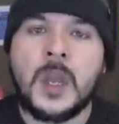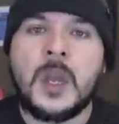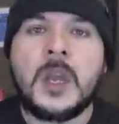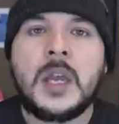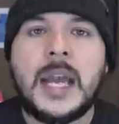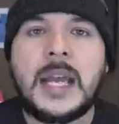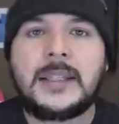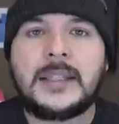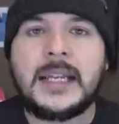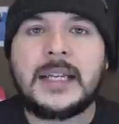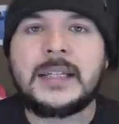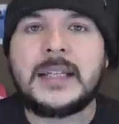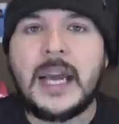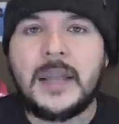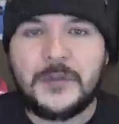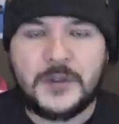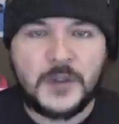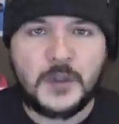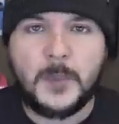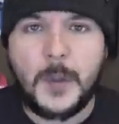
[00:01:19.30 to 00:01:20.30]
It's a
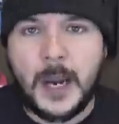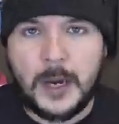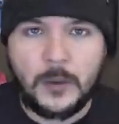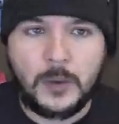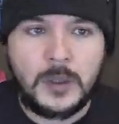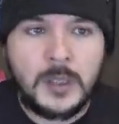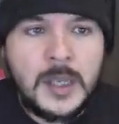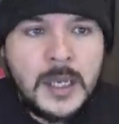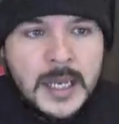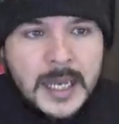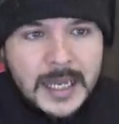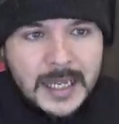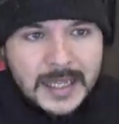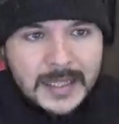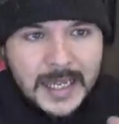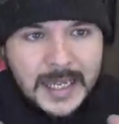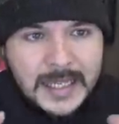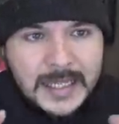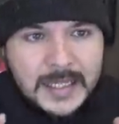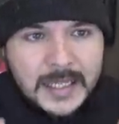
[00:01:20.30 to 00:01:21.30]
death spiral. It is
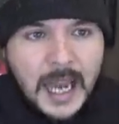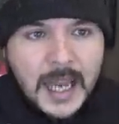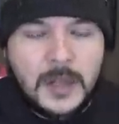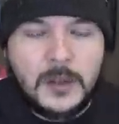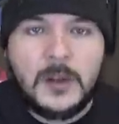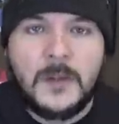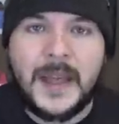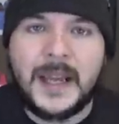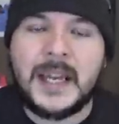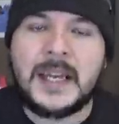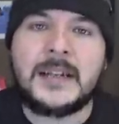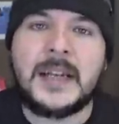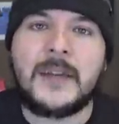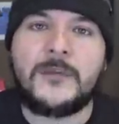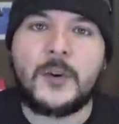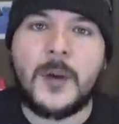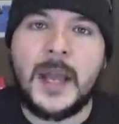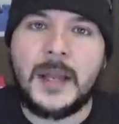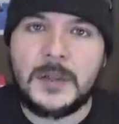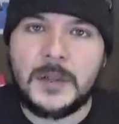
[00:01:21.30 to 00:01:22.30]
a cycle that can
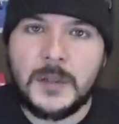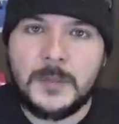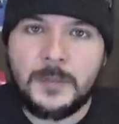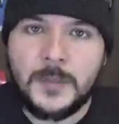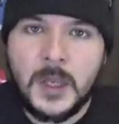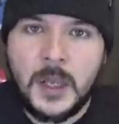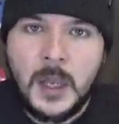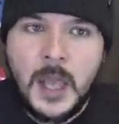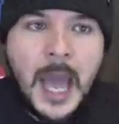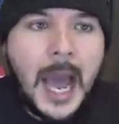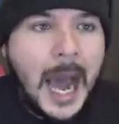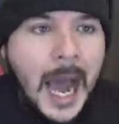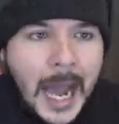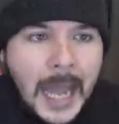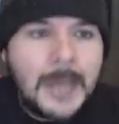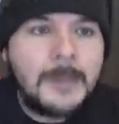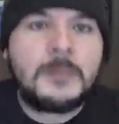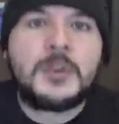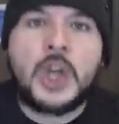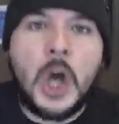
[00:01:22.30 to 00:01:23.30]
never end.
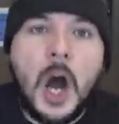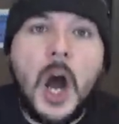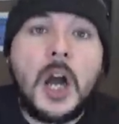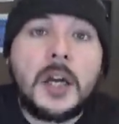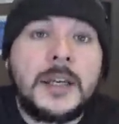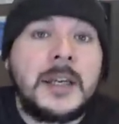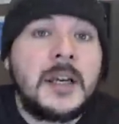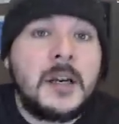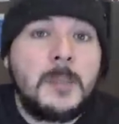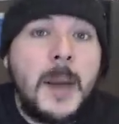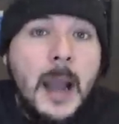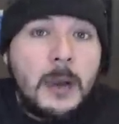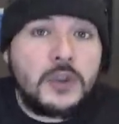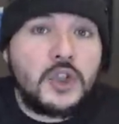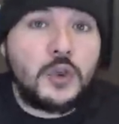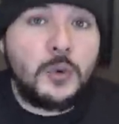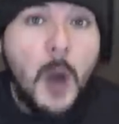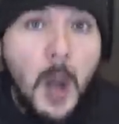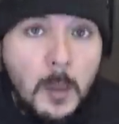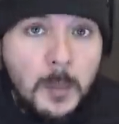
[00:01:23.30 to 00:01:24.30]
I'm talking about
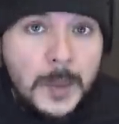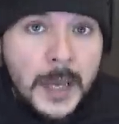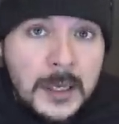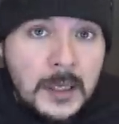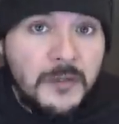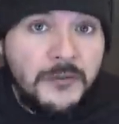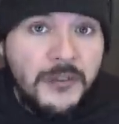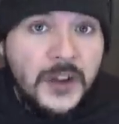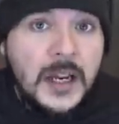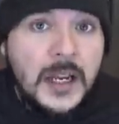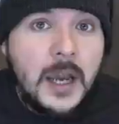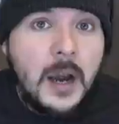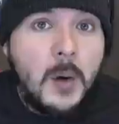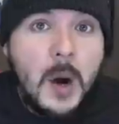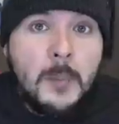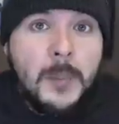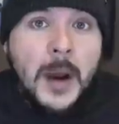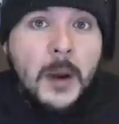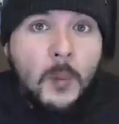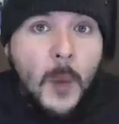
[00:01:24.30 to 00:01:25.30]
Trump in a video
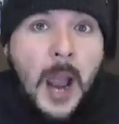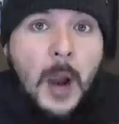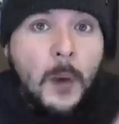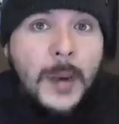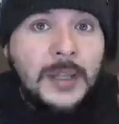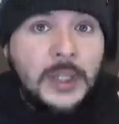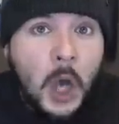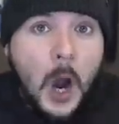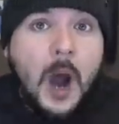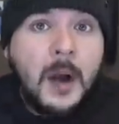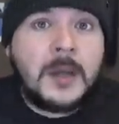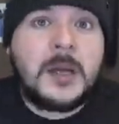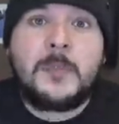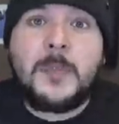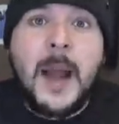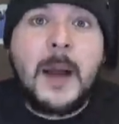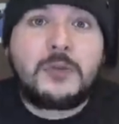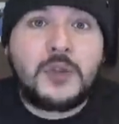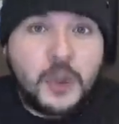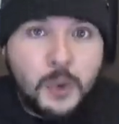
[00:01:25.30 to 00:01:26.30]
about why we talk
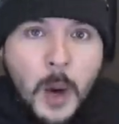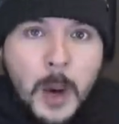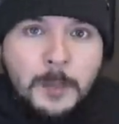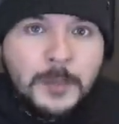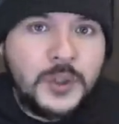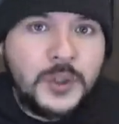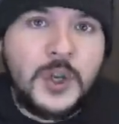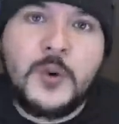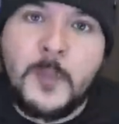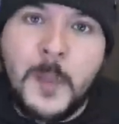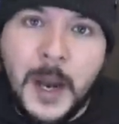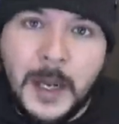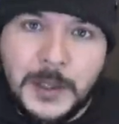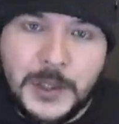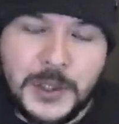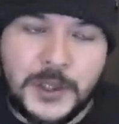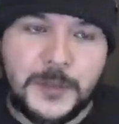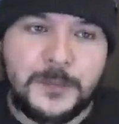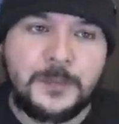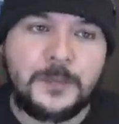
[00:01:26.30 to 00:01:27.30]
about Trump too
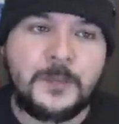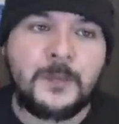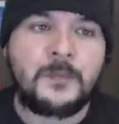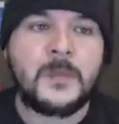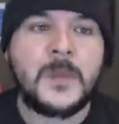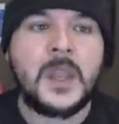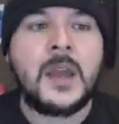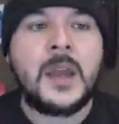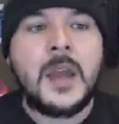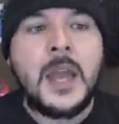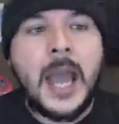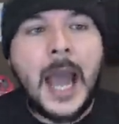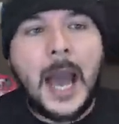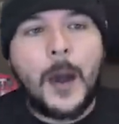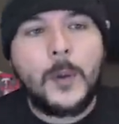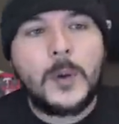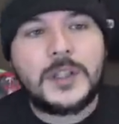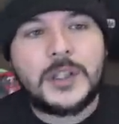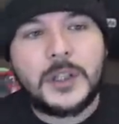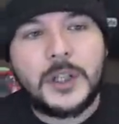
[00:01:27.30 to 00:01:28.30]
much. I
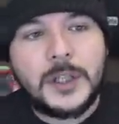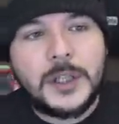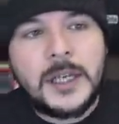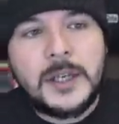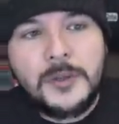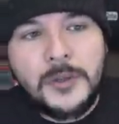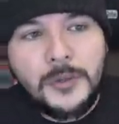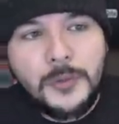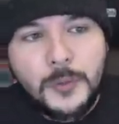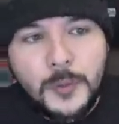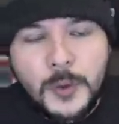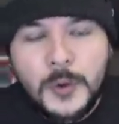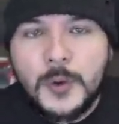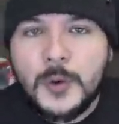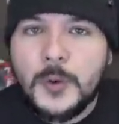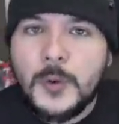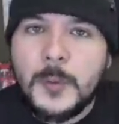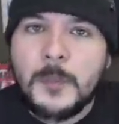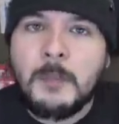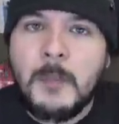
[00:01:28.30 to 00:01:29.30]
was looking
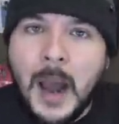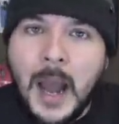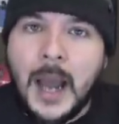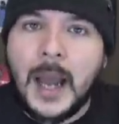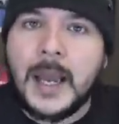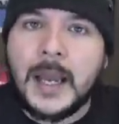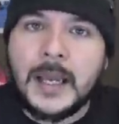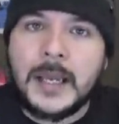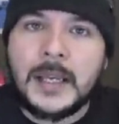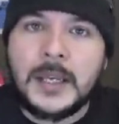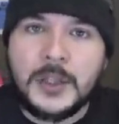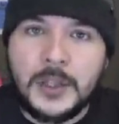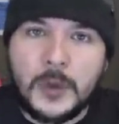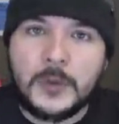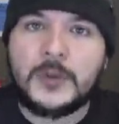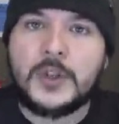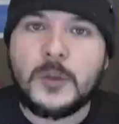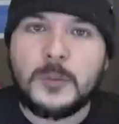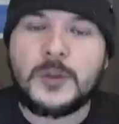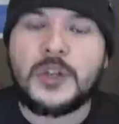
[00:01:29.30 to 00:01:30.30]
through my
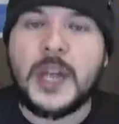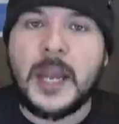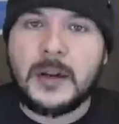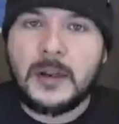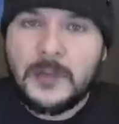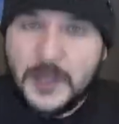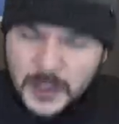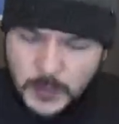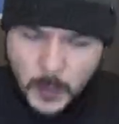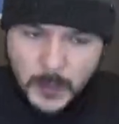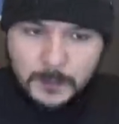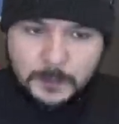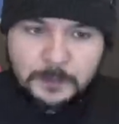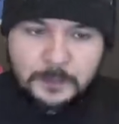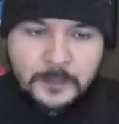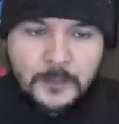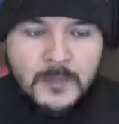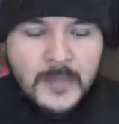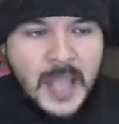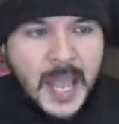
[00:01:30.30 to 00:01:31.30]
YouTube channel, this one,
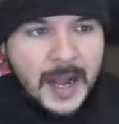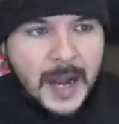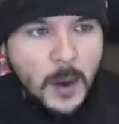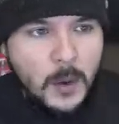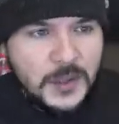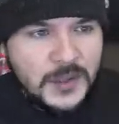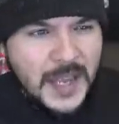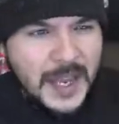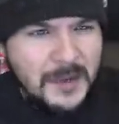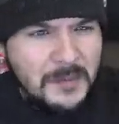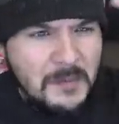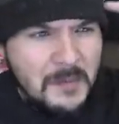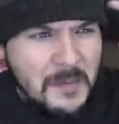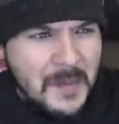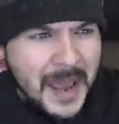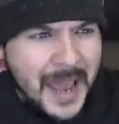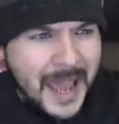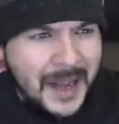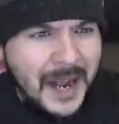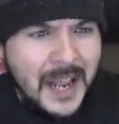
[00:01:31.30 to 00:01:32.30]
and I was like,
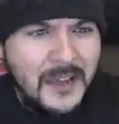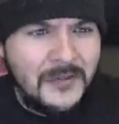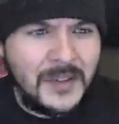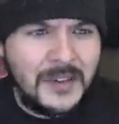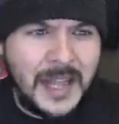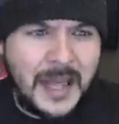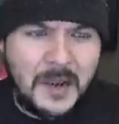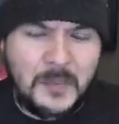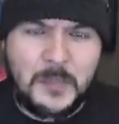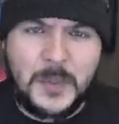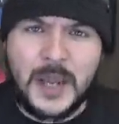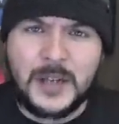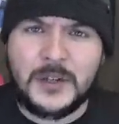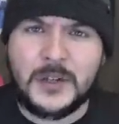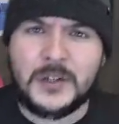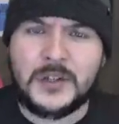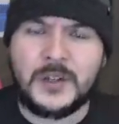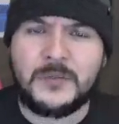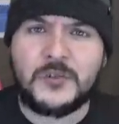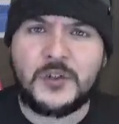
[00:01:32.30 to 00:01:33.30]
man, I have a lot of
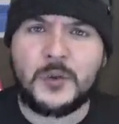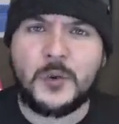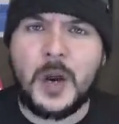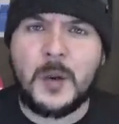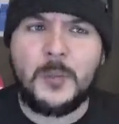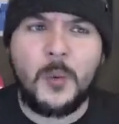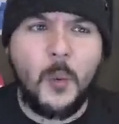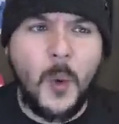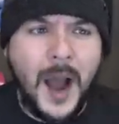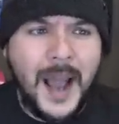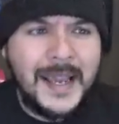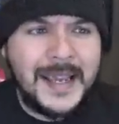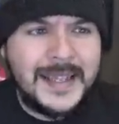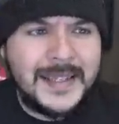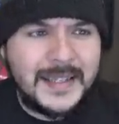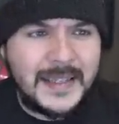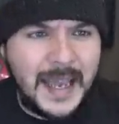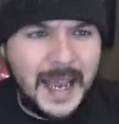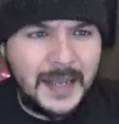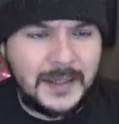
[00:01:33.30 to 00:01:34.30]
pictures of Trump. Why
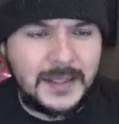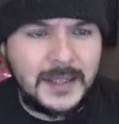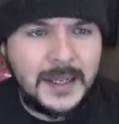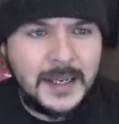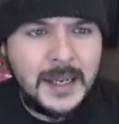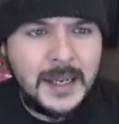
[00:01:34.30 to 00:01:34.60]
is that?